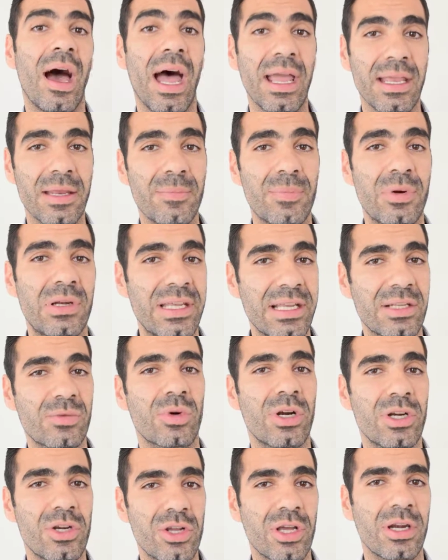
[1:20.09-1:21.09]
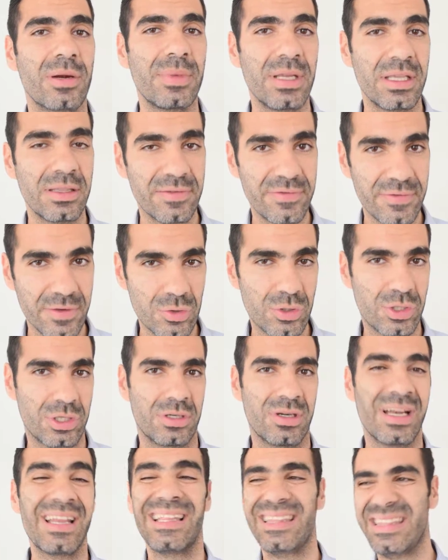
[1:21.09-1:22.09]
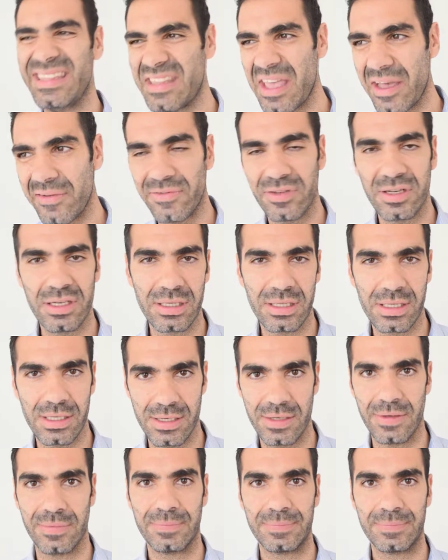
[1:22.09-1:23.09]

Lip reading: I can predict where you're going to be in the future. Definitely.